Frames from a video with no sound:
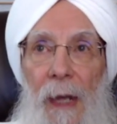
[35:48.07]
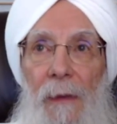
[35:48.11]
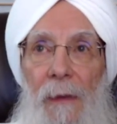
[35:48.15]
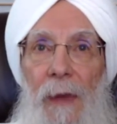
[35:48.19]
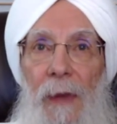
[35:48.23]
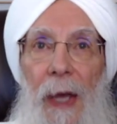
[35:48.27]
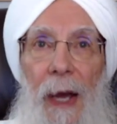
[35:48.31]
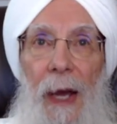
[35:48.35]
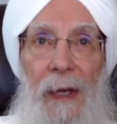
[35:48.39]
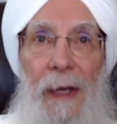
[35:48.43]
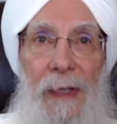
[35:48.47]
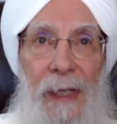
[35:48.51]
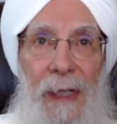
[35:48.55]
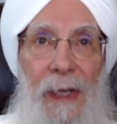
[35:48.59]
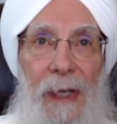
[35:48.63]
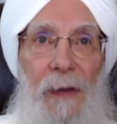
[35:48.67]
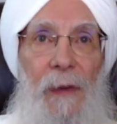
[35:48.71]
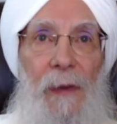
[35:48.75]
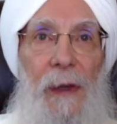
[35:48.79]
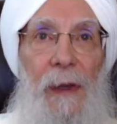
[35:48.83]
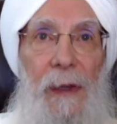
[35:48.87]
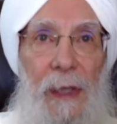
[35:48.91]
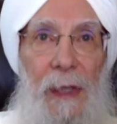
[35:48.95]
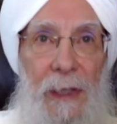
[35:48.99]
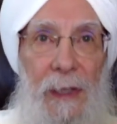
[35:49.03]
The idea
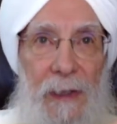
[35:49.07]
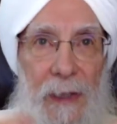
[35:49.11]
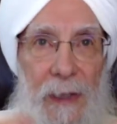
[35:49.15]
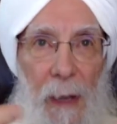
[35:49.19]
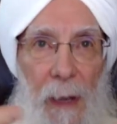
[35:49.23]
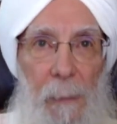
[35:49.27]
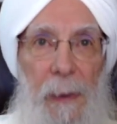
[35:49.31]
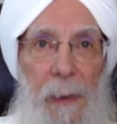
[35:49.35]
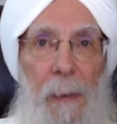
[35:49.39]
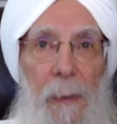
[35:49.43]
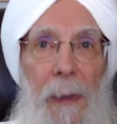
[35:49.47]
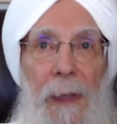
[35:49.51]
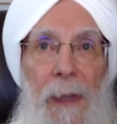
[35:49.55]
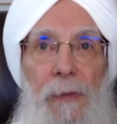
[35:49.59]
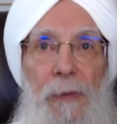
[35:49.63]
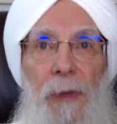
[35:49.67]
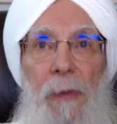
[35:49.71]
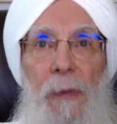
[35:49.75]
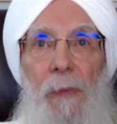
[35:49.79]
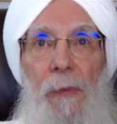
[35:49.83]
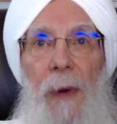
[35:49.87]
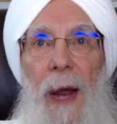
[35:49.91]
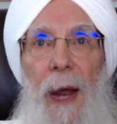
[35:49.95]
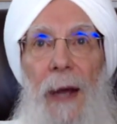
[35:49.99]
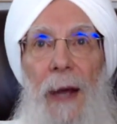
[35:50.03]
that these supplementary
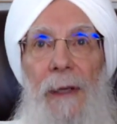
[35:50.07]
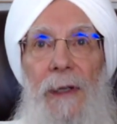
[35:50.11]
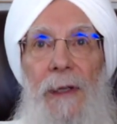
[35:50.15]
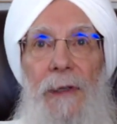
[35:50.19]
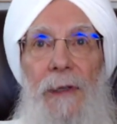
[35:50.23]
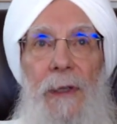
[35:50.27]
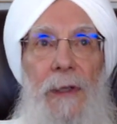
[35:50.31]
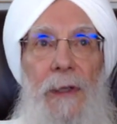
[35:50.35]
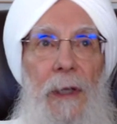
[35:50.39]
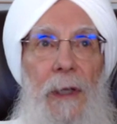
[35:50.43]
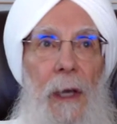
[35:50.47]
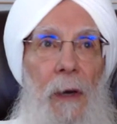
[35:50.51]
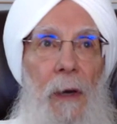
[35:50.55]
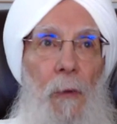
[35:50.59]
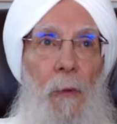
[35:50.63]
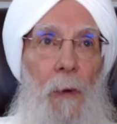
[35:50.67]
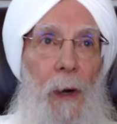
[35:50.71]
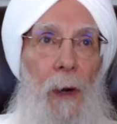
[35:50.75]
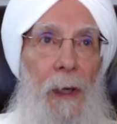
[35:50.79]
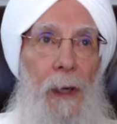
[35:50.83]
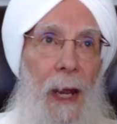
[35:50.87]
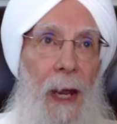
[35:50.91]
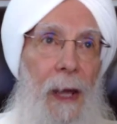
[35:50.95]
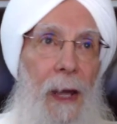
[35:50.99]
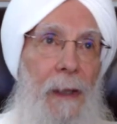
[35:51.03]
practices can
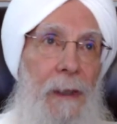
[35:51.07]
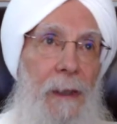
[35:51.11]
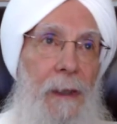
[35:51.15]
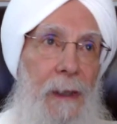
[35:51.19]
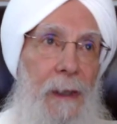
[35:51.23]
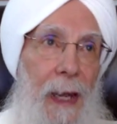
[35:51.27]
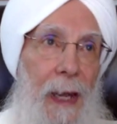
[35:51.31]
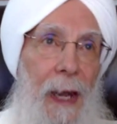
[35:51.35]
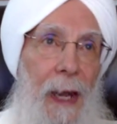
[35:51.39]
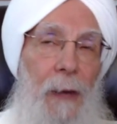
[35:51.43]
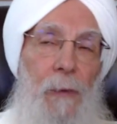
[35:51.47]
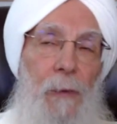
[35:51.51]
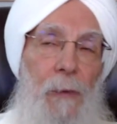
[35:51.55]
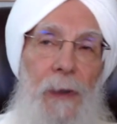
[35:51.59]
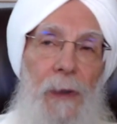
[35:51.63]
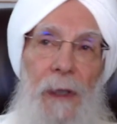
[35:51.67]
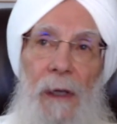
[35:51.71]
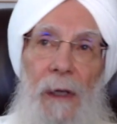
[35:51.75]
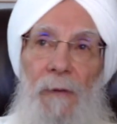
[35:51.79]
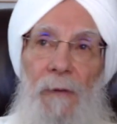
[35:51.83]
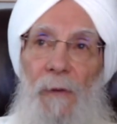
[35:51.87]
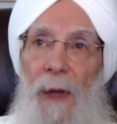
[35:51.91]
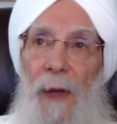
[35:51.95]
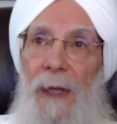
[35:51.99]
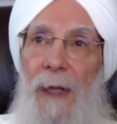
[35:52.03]
work hand in hand with
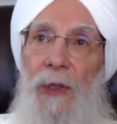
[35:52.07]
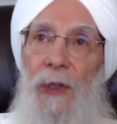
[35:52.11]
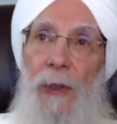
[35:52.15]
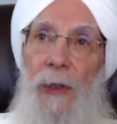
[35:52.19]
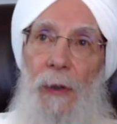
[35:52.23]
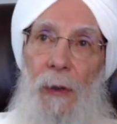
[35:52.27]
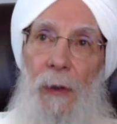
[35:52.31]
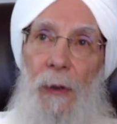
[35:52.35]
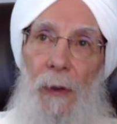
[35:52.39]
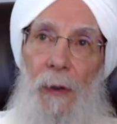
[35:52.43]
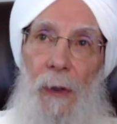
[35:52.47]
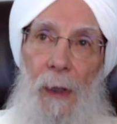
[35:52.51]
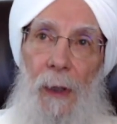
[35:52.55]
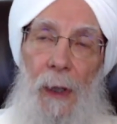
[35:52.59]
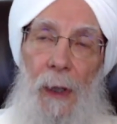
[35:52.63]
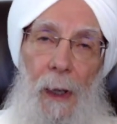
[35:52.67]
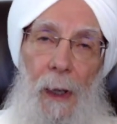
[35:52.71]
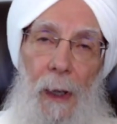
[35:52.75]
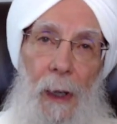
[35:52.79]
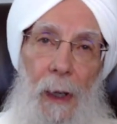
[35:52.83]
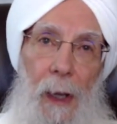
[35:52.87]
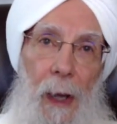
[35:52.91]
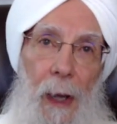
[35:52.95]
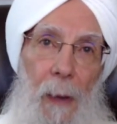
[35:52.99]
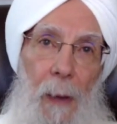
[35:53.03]
conventional
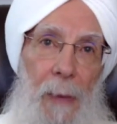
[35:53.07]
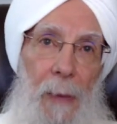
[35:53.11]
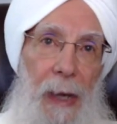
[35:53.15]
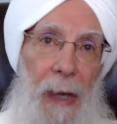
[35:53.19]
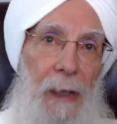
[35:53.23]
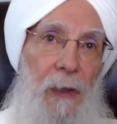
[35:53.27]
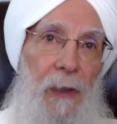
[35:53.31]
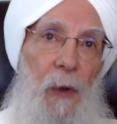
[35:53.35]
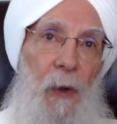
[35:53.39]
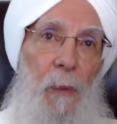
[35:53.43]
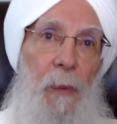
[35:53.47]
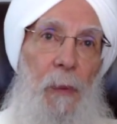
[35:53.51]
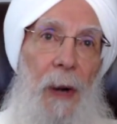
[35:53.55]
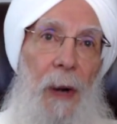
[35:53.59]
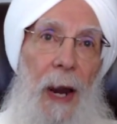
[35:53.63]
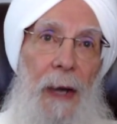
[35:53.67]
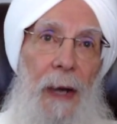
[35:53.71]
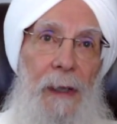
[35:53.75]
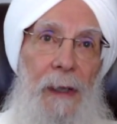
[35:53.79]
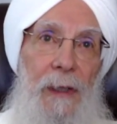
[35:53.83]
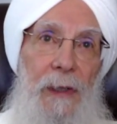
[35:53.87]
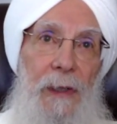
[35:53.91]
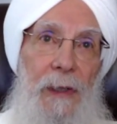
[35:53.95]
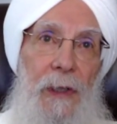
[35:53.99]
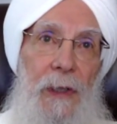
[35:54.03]
medical
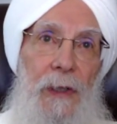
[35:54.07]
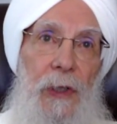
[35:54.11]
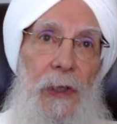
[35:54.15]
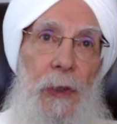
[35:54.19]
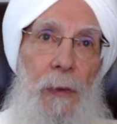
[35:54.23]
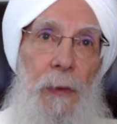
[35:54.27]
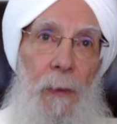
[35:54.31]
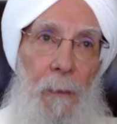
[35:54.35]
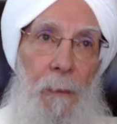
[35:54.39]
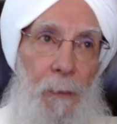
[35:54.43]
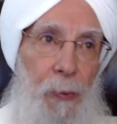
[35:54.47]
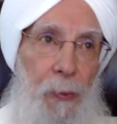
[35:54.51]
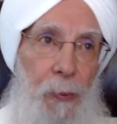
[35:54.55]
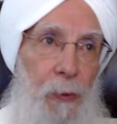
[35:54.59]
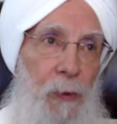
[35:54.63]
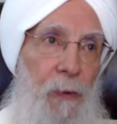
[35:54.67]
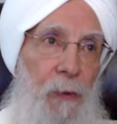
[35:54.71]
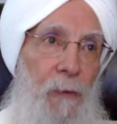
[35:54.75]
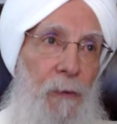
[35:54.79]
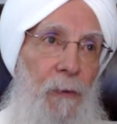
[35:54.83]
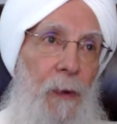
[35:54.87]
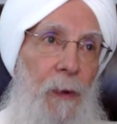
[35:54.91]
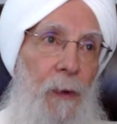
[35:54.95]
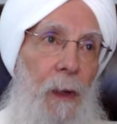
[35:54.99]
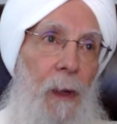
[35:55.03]
practices to
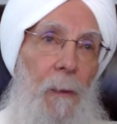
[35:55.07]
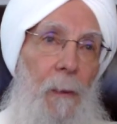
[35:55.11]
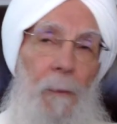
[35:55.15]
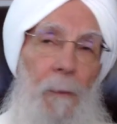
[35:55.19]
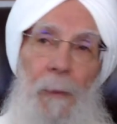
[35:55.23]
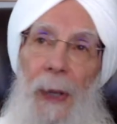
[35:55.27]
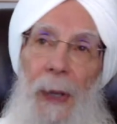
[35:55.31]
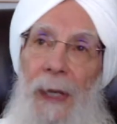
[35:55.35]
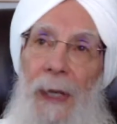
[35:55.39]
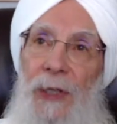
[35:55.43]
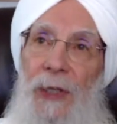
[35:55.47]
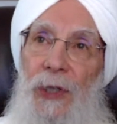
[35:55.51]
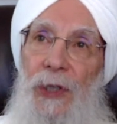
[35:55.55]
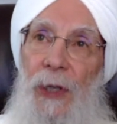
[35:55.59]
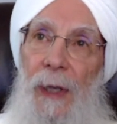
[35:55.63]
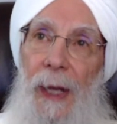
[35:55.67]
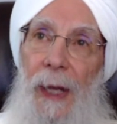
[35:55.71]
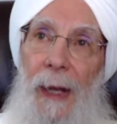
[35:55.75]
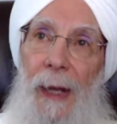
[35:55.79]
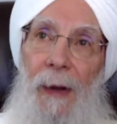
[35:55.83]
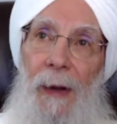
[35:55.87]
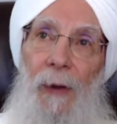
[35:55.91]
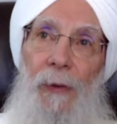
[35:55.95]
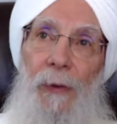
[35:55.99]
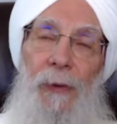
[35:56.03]
improve patient
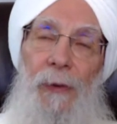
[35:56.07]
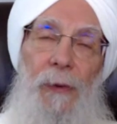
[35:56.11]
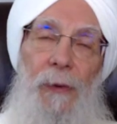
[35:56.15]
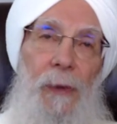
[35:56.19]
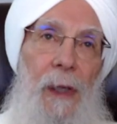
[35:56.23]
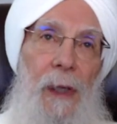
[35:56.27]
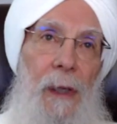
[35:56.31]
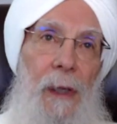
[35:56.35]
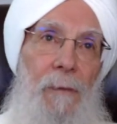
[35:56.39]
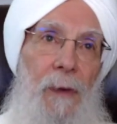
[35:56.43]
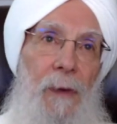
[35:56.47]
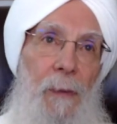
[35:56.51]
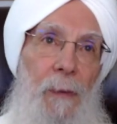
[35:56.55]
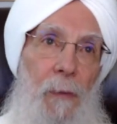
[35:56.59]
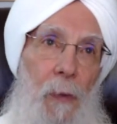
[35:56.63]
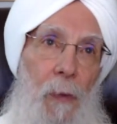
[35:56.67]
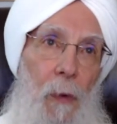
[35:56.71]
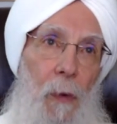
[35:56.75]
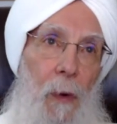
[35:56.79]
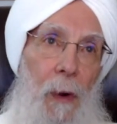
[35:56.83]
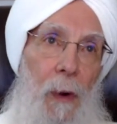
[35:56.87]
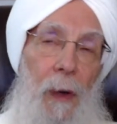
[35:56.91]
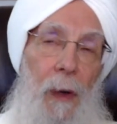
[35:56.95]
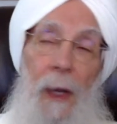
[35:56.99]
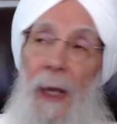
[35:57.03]
health even
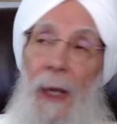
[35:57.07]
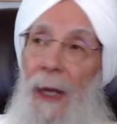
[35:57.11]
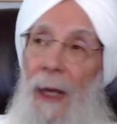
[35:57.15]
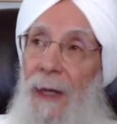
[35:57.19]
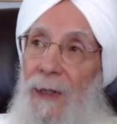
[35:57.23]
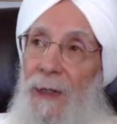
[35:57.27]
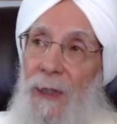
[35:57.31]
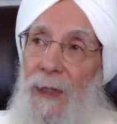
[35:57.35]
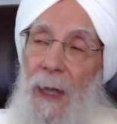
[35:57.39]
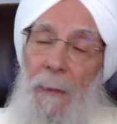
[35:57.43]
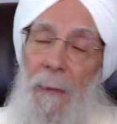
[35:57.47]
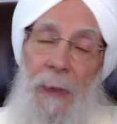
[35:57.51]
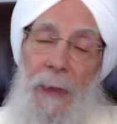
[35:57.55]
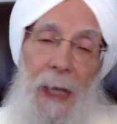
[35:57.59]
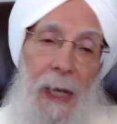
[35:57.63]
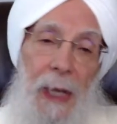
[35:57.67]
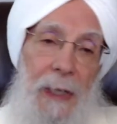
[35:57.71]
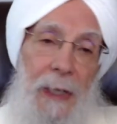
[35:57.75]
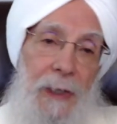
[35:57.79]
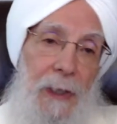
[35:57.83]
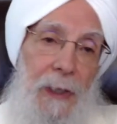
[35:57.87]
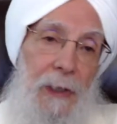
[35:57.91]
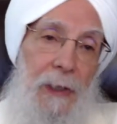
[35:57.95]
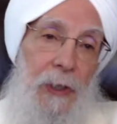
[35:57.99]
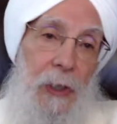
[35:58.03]
more. In some
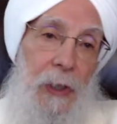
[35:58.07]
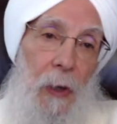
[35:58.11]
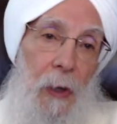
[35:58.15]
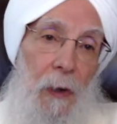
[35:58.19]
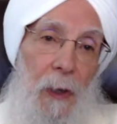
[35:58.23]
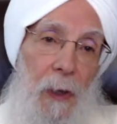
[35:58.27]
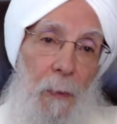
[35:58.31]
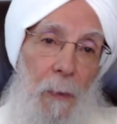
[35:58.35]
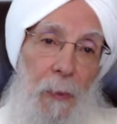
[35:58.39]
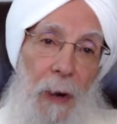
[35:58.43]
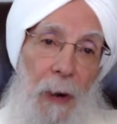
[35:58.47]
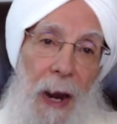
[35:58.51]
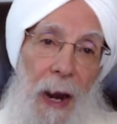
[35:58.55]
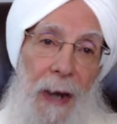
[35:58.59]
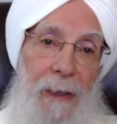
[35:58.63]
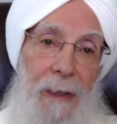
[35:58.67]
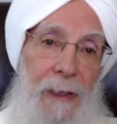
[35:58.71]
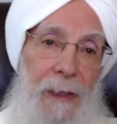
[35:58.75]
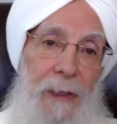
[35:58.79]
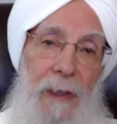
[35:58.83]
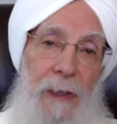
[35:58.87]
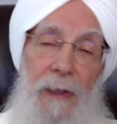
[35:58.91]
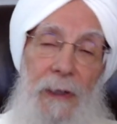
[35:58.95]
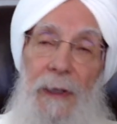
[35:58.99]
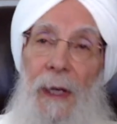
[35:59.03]
cases, yoga
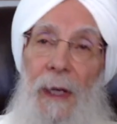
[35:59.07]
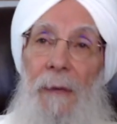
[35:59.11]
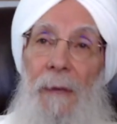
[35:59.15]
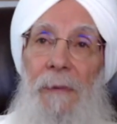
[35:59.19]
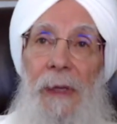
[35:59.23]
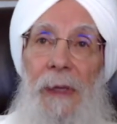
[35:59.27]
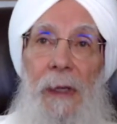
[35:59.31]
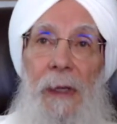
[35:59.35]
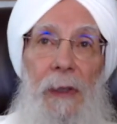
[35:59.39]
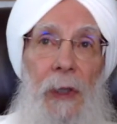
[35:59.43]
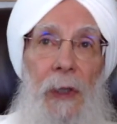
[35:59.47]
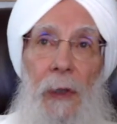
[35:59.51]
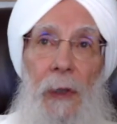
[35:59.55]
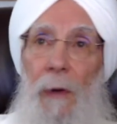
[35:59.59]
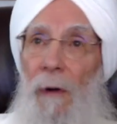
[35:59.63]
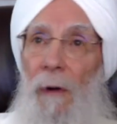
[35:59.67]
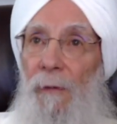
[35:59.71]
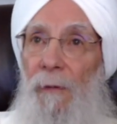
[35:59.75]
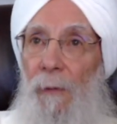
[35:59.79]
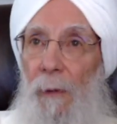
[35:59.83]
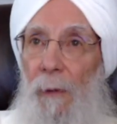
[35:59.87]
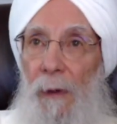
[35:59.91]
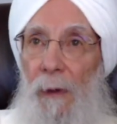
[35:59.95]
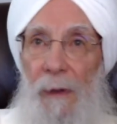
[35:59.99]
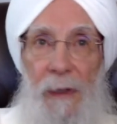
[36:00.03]
practices can be a cure
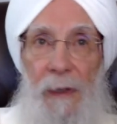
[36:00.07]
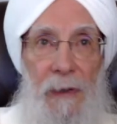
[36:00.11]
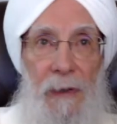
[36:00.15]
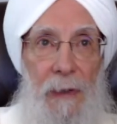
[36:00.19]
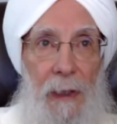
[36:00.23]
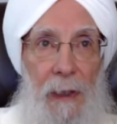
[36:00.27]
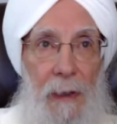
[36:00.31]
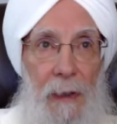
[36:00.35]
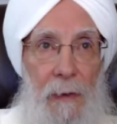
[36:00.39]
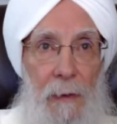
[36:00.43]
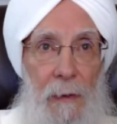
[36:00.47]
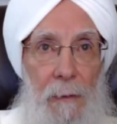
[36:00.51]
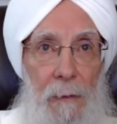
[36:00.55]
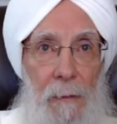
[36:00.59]
for a disease.